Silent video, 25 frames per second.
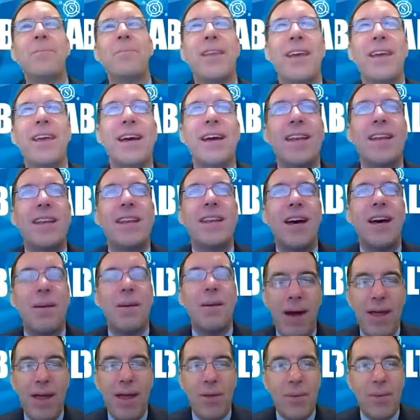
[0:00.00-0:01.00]
And uh,
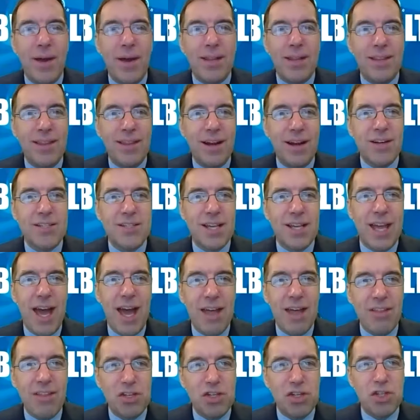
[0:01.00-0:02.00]
by the way, there's a
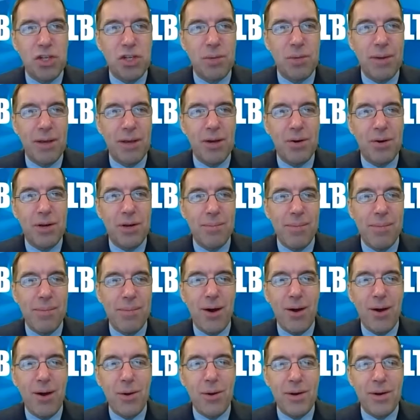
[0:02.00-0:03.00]
guy that should be going to
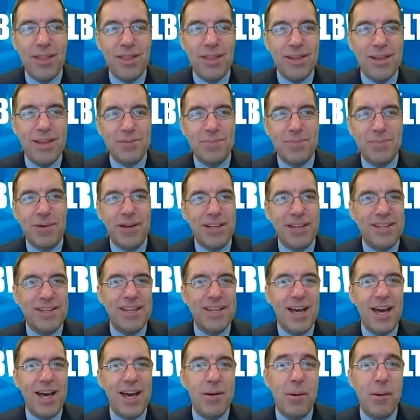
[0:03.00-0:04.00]
Maui with us, but
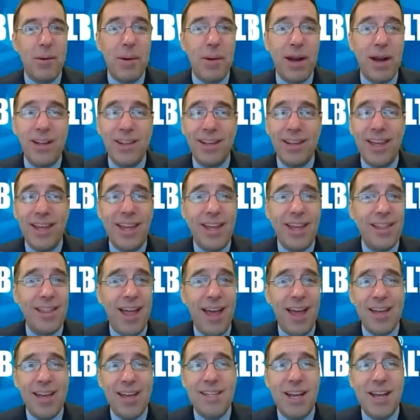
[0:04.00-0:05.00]
uh, apparently he
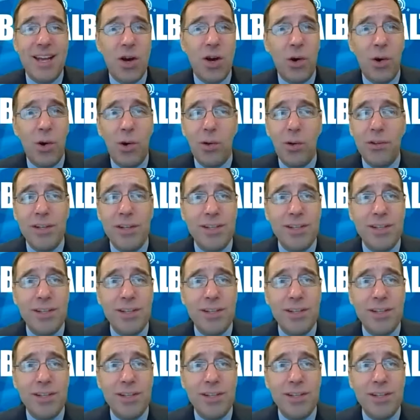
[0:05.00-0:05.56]
likes it cold,